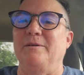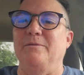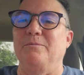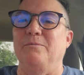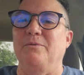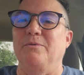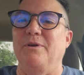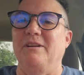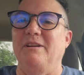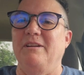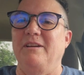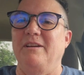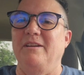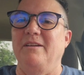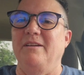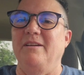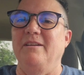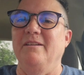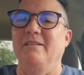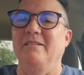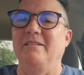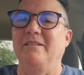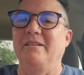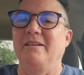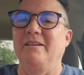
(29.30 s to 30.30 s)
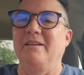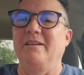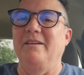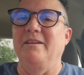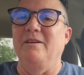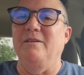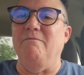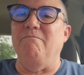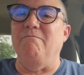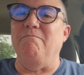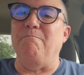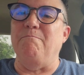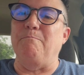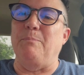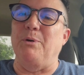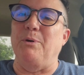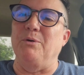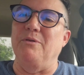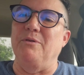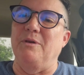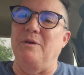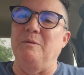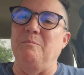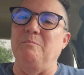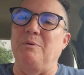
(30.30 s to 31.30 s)
running both
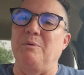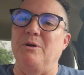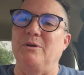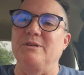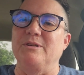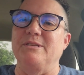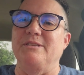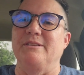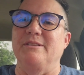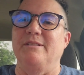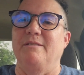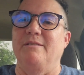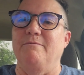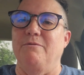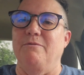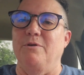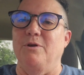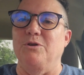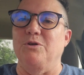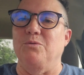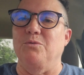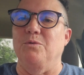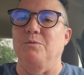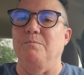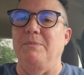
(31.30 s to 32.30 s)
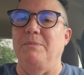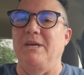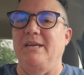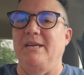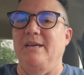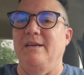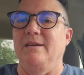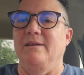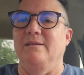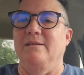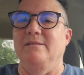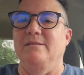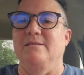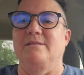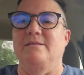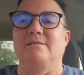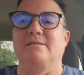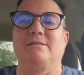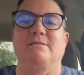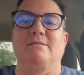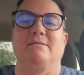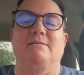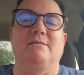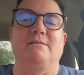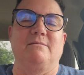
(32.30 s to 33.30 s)
in-person and virtual meetings,
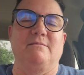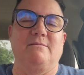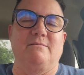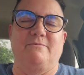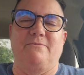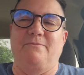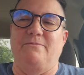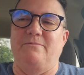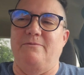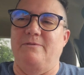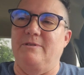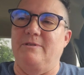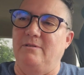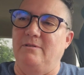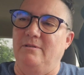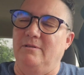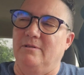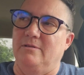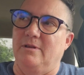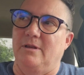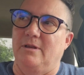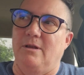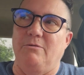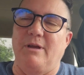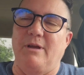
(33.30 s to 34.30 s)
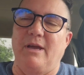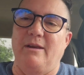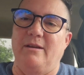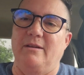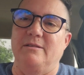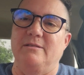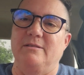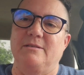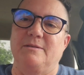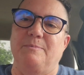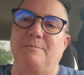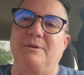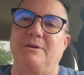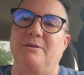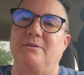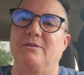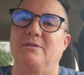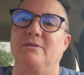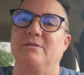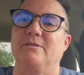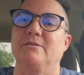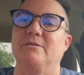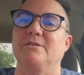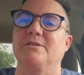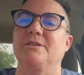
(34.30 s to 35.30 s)
locating
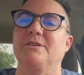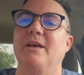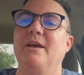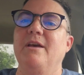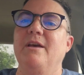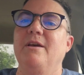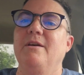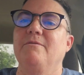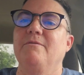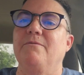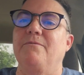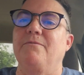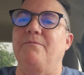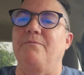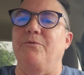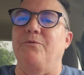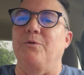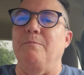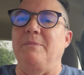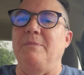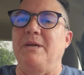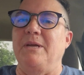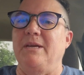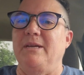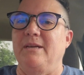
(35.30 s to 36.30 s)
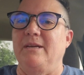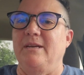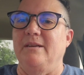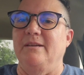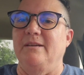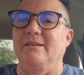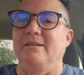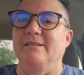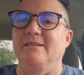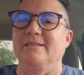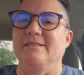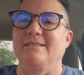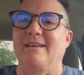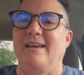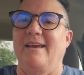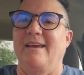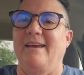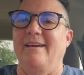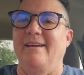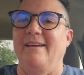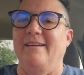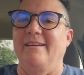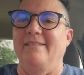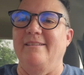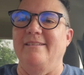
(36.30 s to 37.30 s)
speakers for meetings,
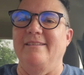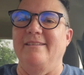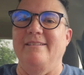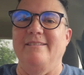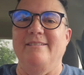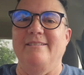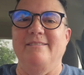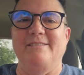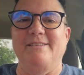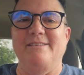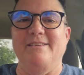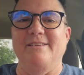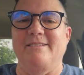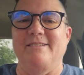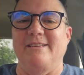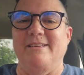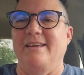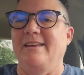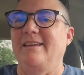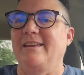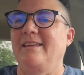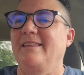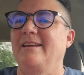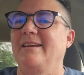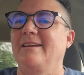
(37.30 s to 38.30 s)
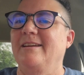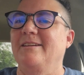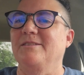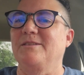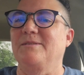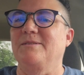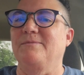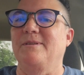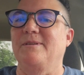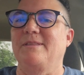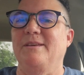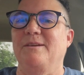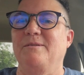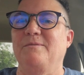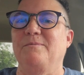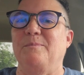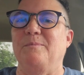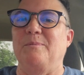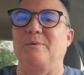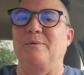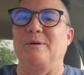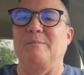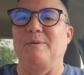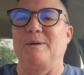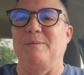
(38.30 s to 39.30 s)
and just anything else we think will
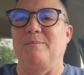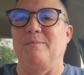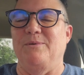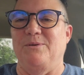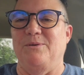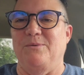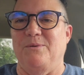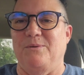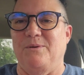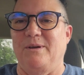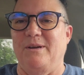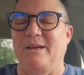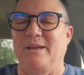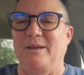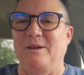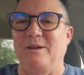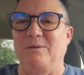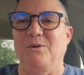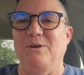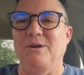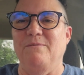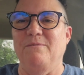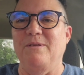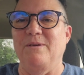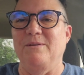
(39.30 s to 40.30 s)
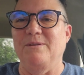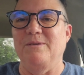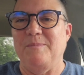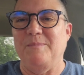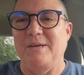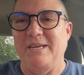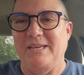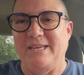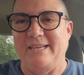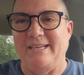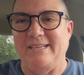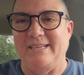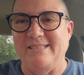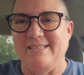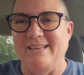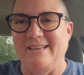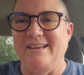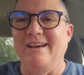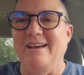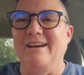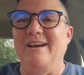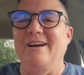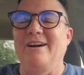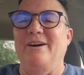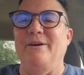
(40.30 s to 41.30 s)
bring people joy. And in one of those meetings,
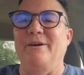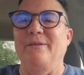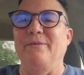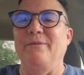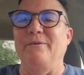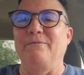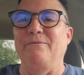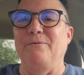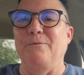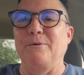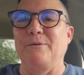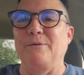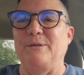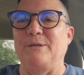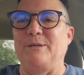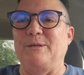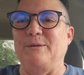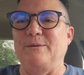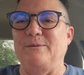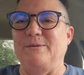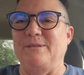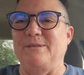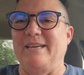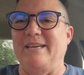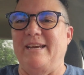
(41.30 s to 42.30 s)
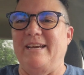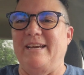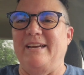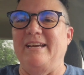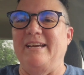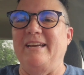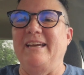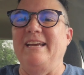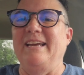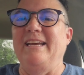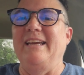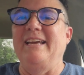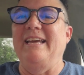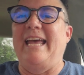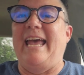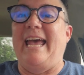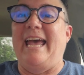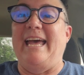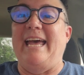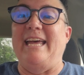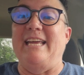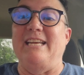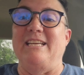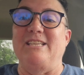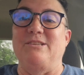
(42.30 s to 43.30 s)
on the fourth Tuesday
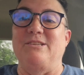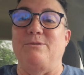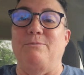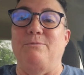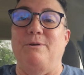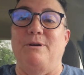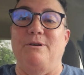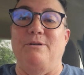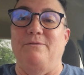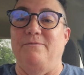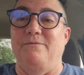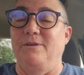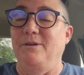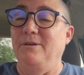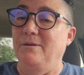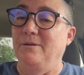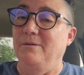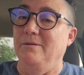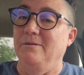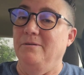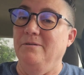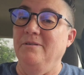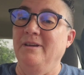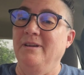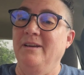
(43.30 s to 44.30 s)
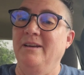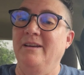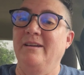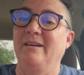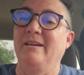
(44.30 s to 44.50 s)
at 12 noon,